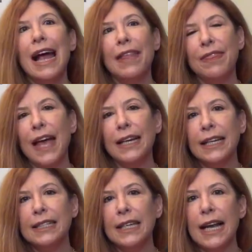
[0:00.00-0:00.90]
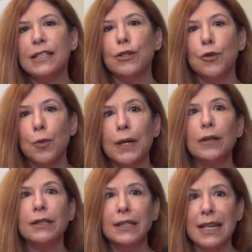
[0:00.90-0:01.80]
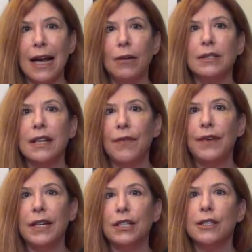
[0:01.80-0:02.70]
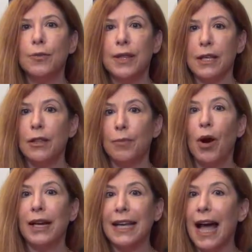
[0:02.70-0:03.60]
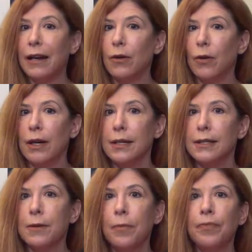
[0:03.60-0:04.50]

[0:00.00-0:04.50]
and then contains drilled down definitions within the broad categories.